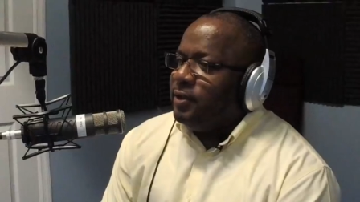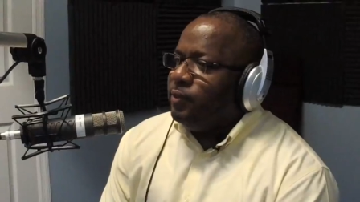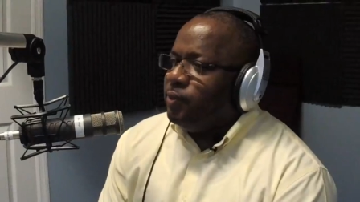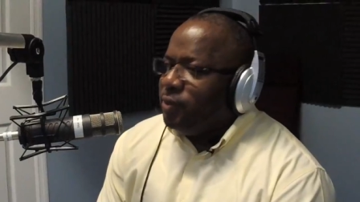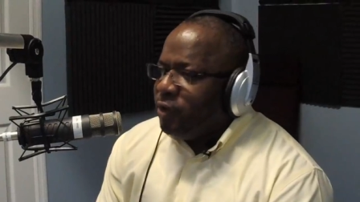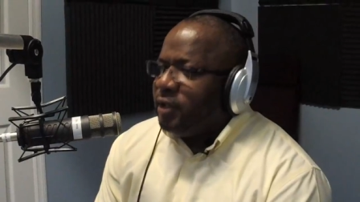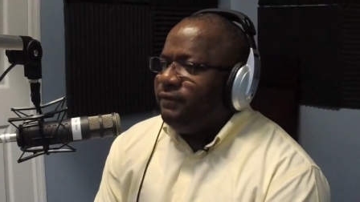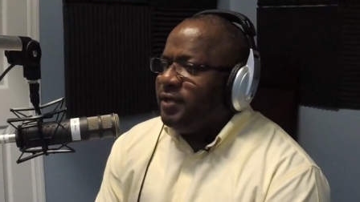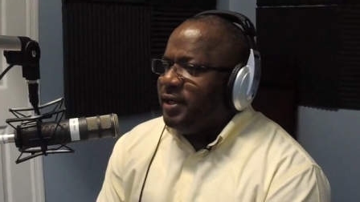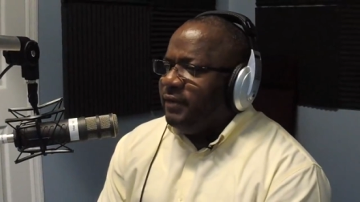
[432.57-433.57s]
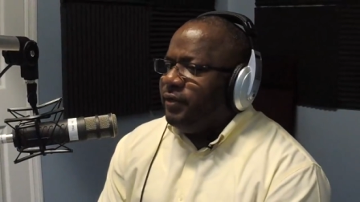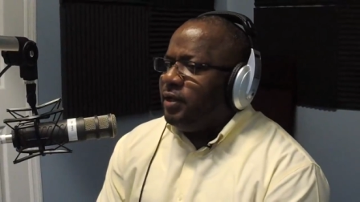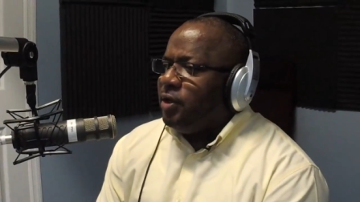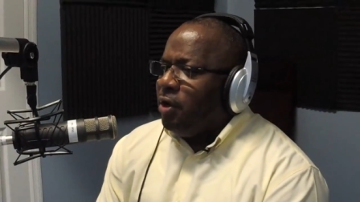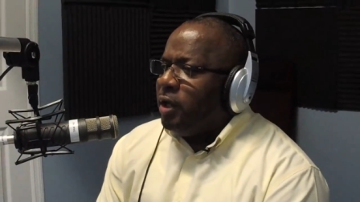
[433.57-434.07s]
the word of the
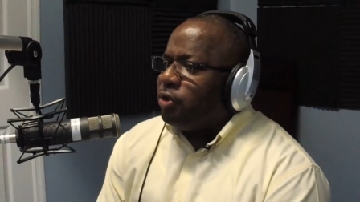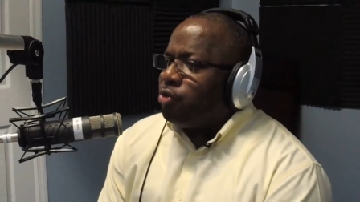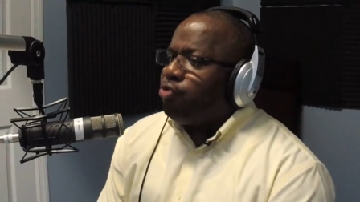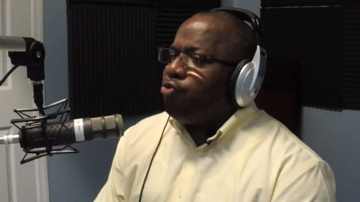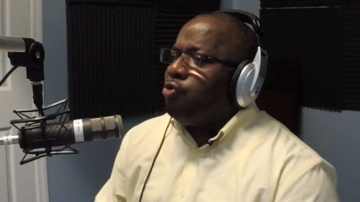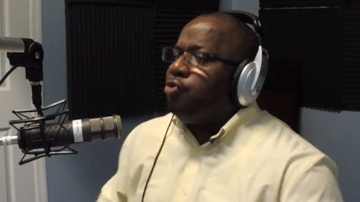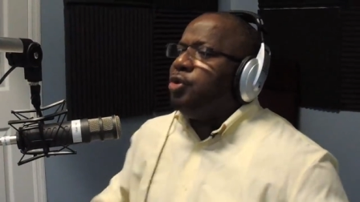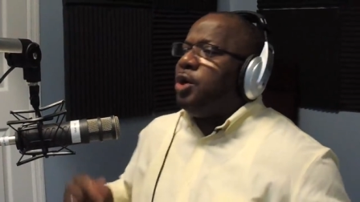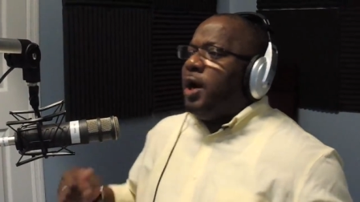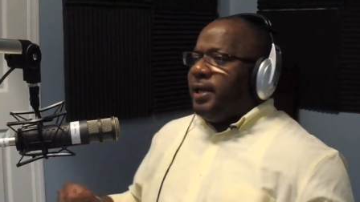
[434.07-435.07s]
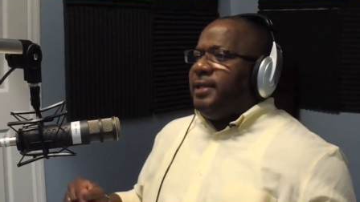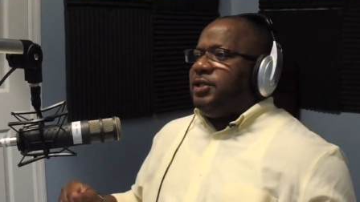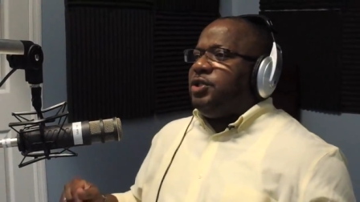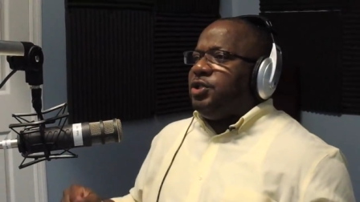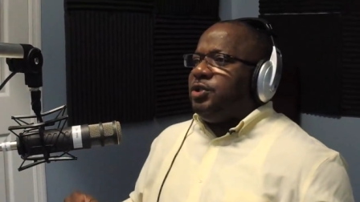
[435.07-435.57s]
living God, through
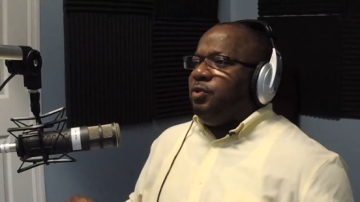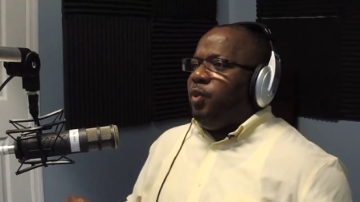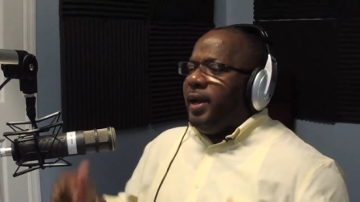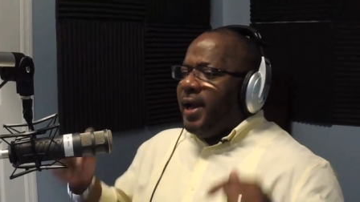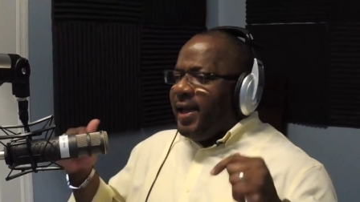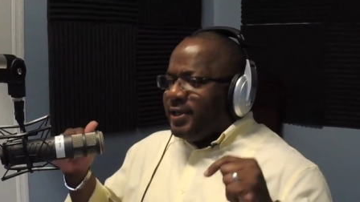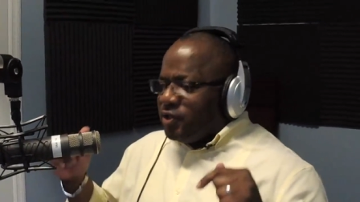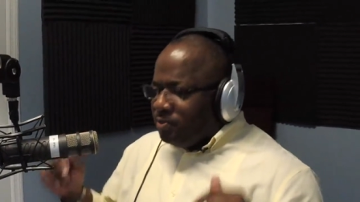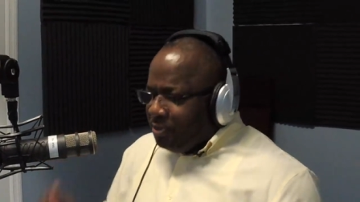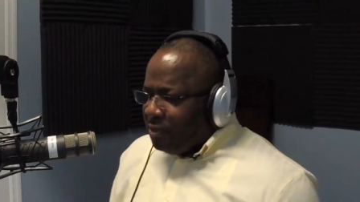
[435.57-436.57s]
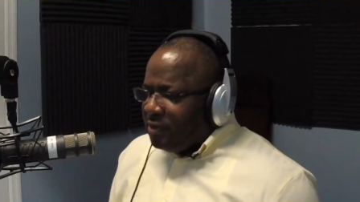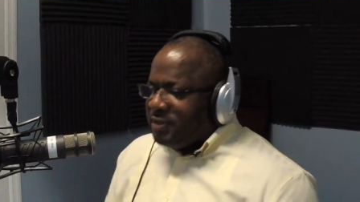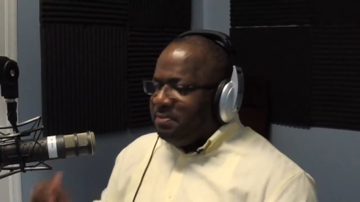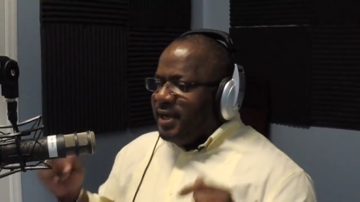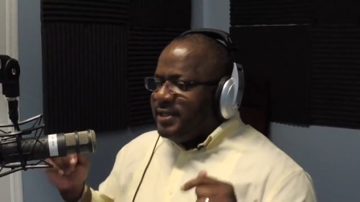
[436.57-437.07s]
knowledge, when I
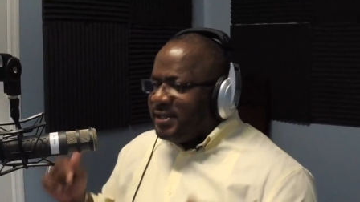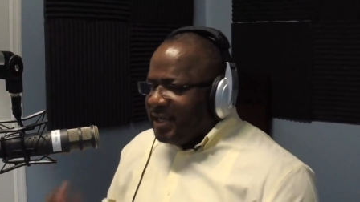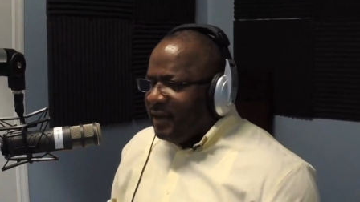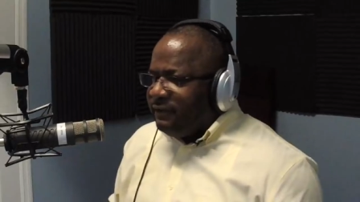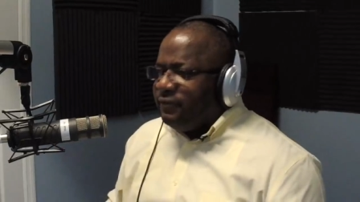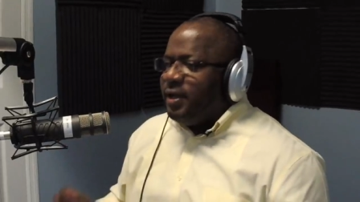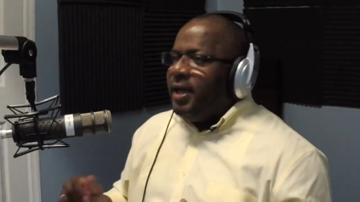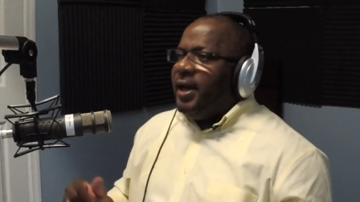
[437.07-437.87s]
exposed myself